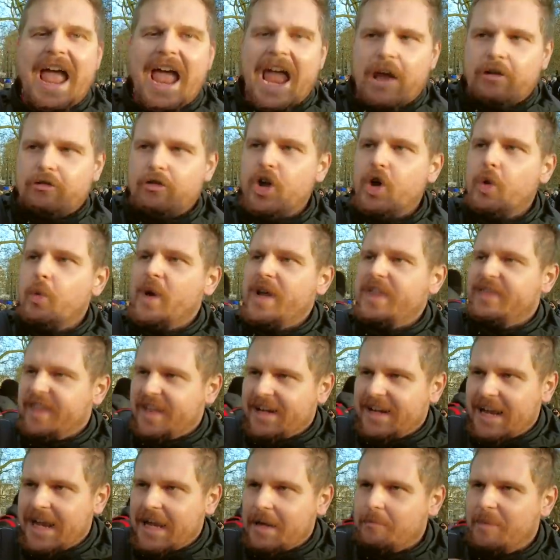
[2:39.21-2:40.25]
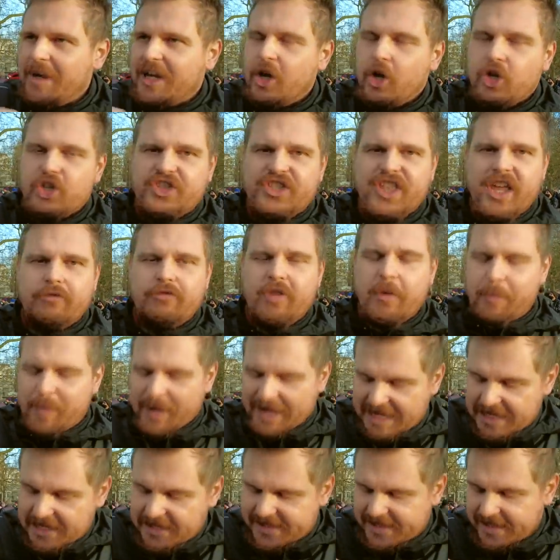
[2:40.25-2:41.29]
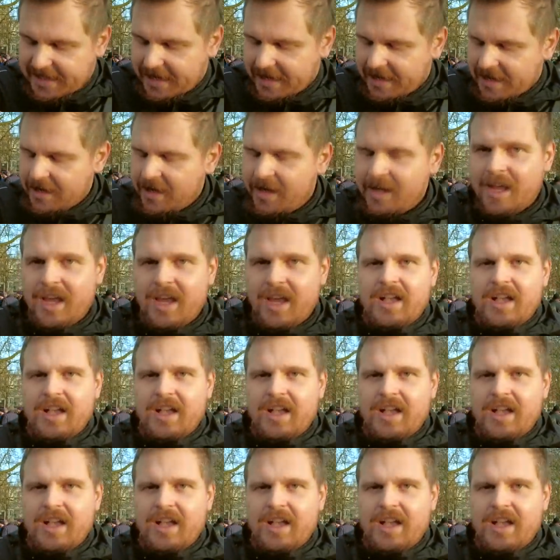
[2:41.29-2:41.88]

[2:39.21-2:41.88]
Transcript: error within it, because they're repeating